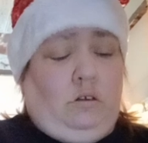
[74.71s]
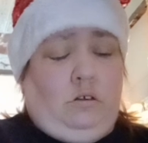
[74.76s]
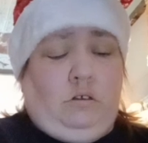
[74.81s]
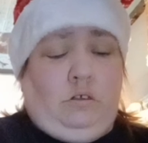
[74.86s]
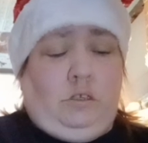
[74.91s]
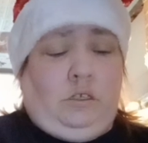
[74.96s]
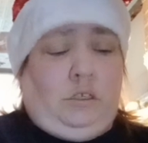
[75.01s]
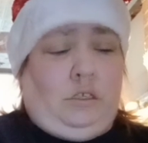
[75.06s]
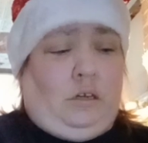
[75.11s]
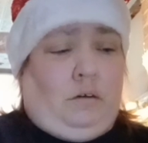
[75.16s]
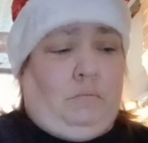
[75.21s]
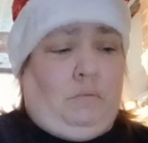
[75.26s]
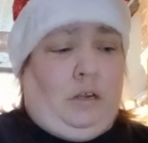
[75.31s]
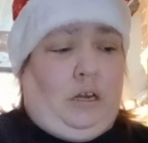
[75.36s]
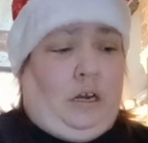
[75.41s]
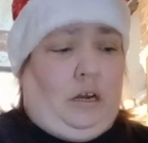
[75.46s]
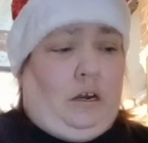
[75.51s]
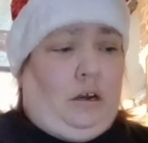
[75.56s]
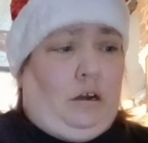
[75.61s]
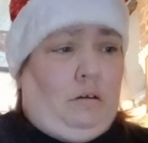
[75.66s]

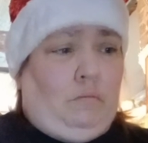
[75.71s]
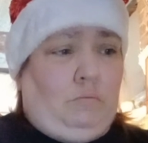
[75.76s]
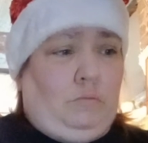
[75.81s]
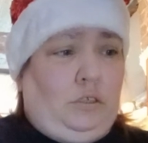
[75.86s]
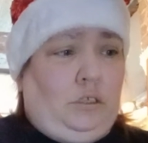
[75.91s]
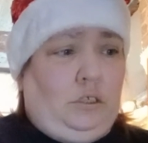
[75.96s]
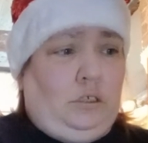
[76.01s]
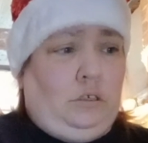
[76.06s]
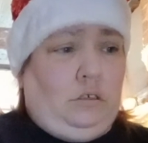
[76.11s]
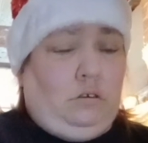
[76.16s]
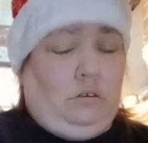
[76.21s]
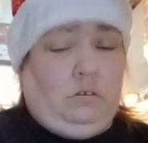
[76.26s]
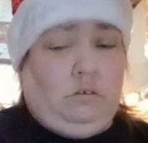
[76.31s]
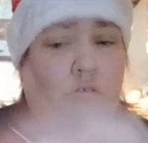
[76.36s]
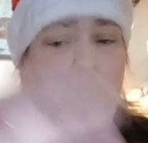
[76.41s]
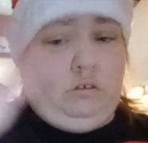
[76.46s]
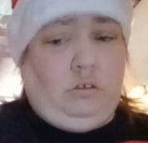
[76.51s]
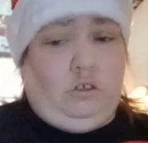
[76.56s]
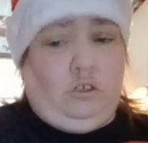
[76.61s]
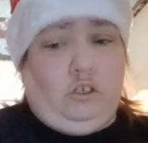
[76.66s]
Sometimes
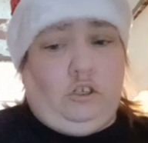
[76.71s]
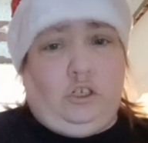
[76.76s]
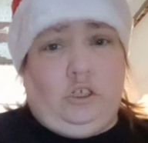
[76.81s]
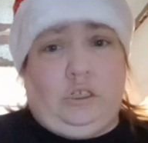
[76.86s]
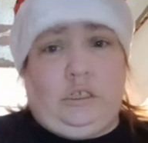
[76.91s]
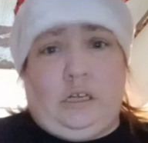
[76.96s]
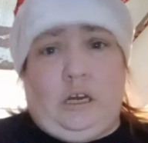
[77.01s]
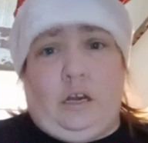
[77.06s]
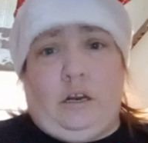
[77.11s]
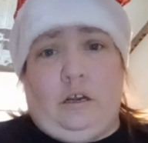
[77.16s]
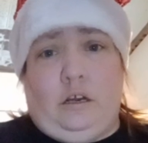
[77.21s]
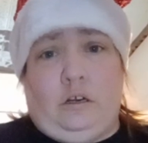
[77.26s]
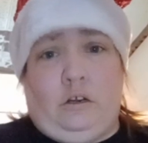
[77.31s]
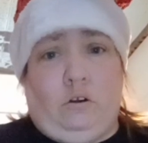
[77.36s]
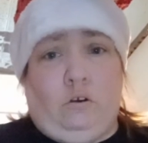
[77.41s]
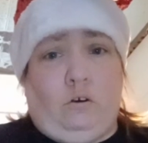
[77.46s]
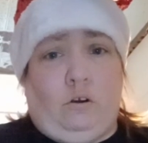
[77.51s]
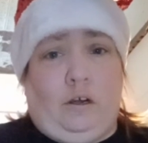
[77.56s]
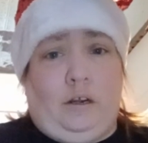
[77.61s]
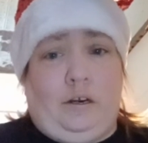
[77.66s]
you just a
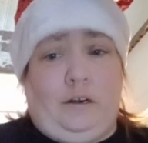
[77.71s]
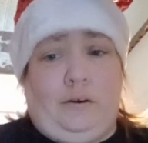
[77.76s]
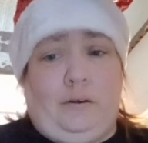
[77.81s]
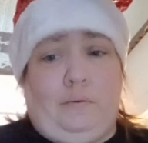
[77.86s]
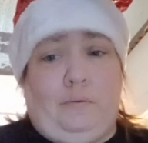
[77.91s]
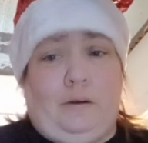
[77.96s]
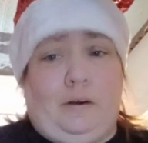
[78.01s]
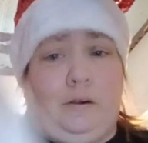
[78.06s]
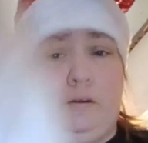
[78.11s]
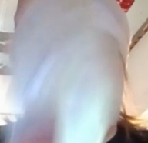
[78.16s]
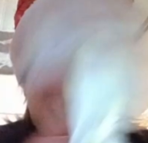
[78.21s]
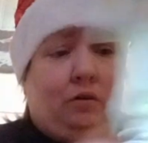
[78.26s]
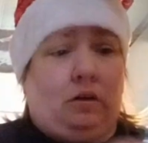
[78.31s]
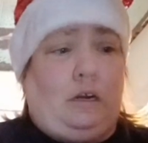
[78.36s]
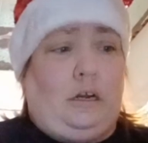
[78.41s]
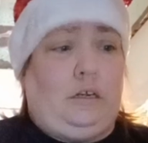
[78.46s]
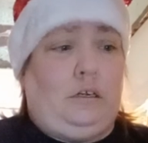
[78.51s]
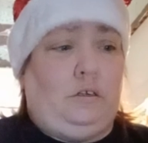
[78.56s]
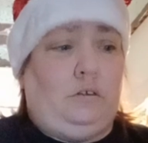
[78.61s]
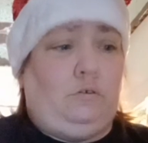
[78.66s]
girl got to do what a girl
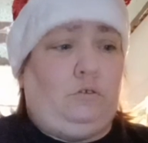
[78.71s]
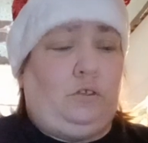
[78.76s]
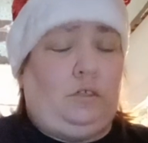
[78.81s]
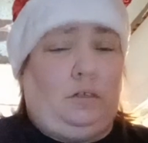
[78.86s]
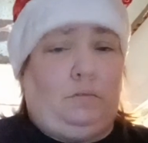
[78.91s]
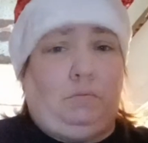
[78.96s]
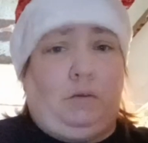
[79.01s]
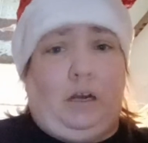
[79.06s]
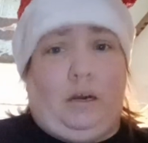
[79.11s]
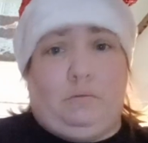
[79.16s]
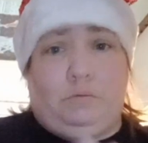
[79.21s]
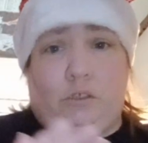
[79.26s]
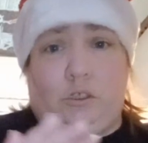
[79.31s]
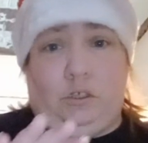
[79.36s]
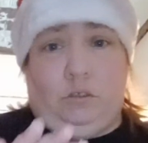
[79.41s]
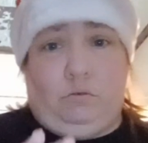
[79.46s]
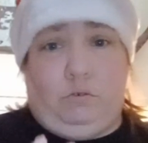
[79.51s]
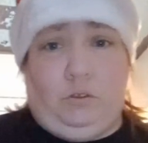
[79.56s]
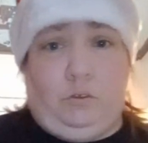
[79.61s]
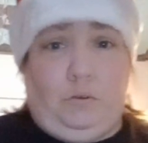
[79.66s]
got to do sometimes.
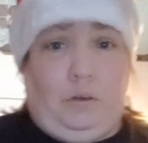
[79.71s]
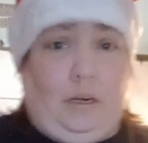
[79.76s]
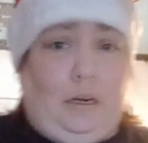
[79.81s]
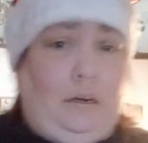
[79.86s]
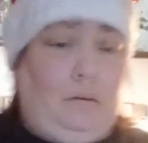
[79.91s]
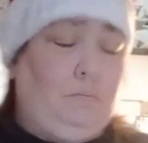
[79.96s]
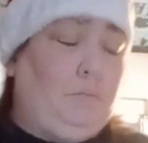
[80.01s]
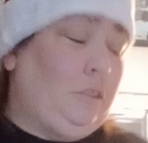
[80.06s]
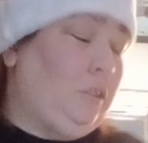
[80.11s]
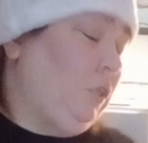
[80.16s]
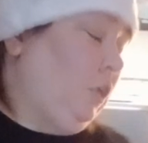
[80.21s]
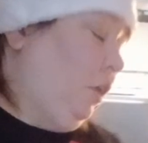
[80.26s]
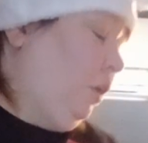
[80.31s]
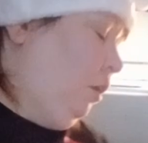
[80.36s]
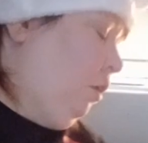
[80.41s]
So 2 cups.